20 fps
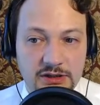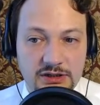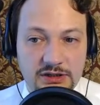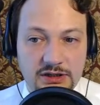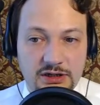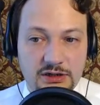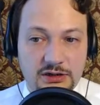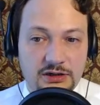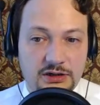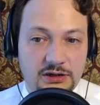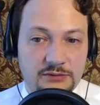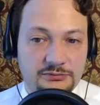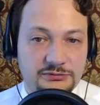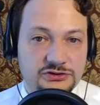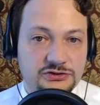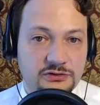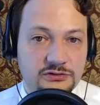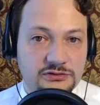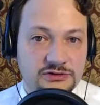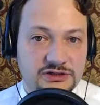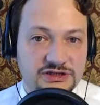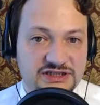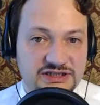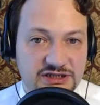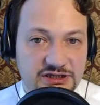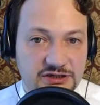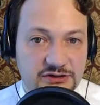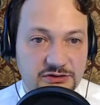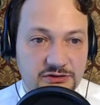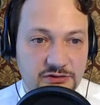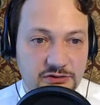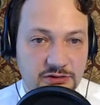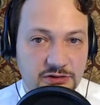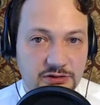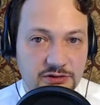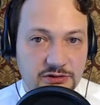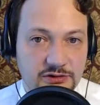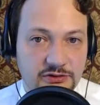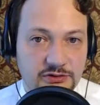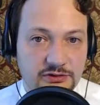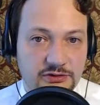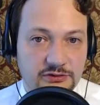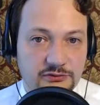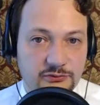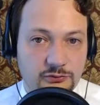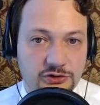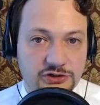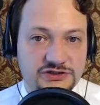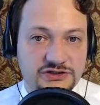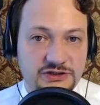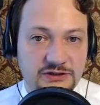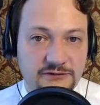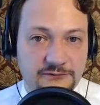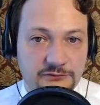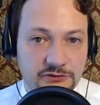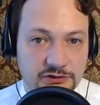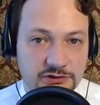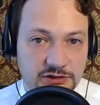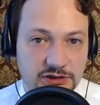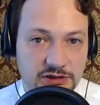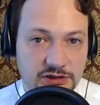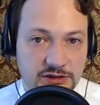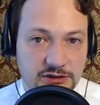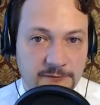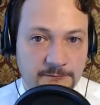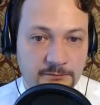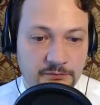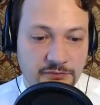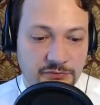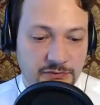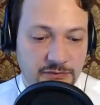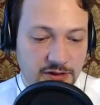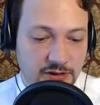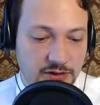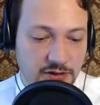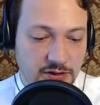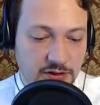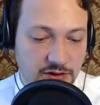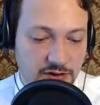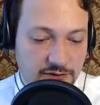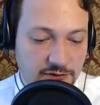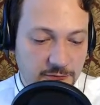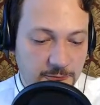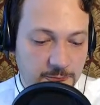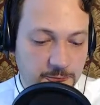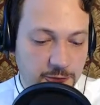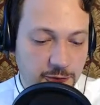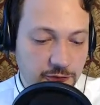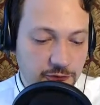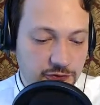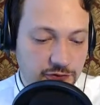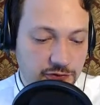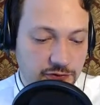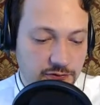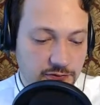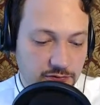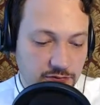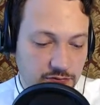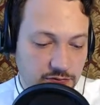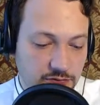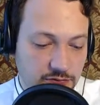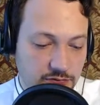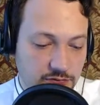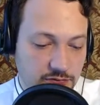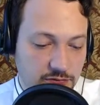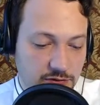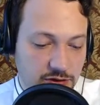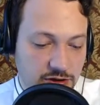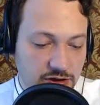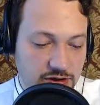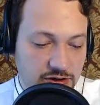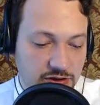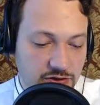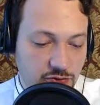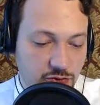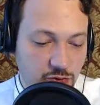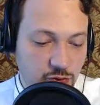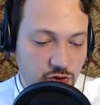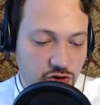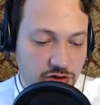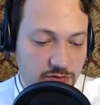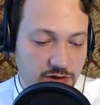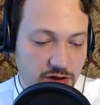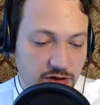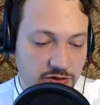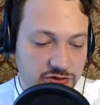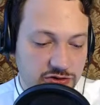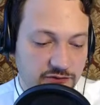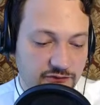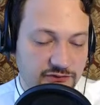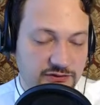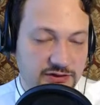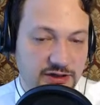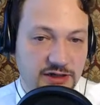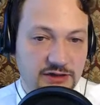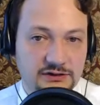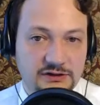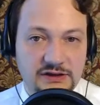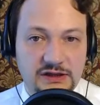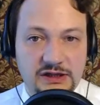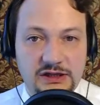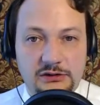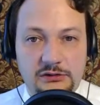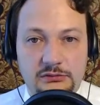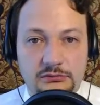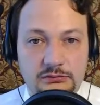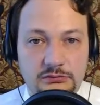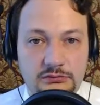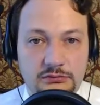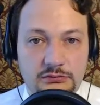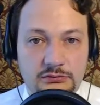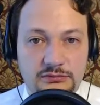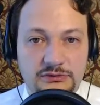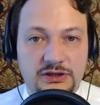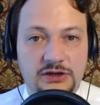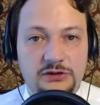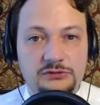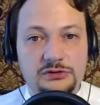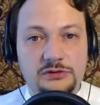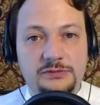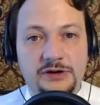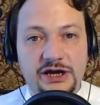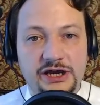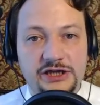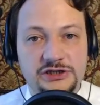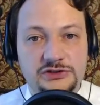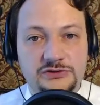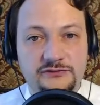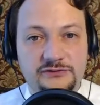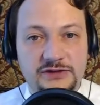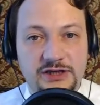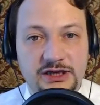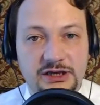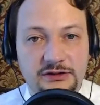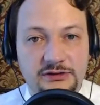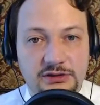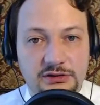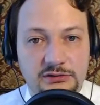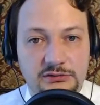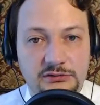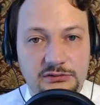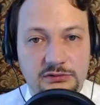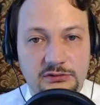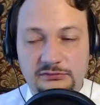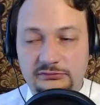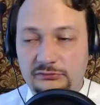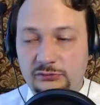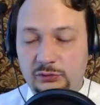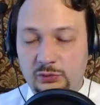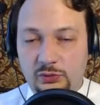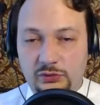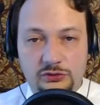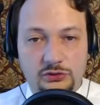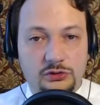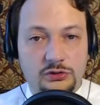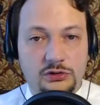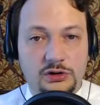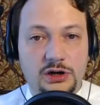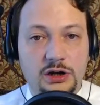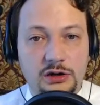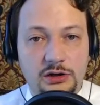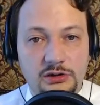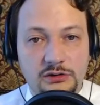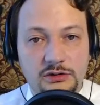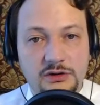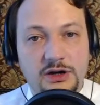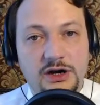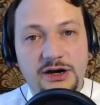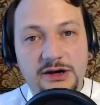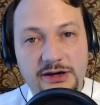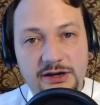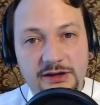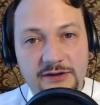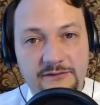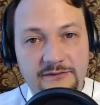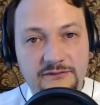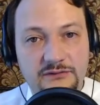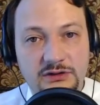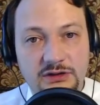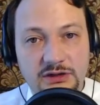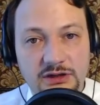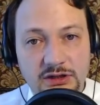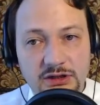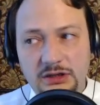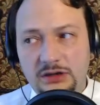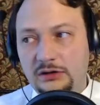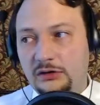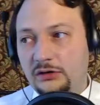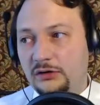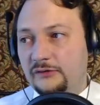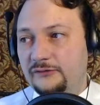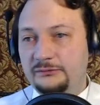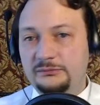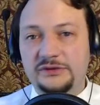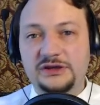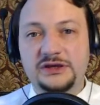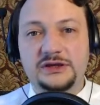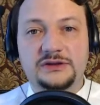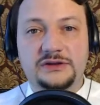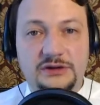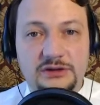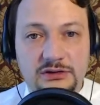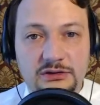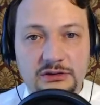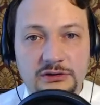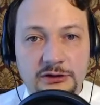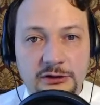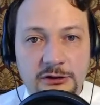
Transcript: Amazon Glacier works differently. You put huge amounts of data here, terabytes of data, your archive of media,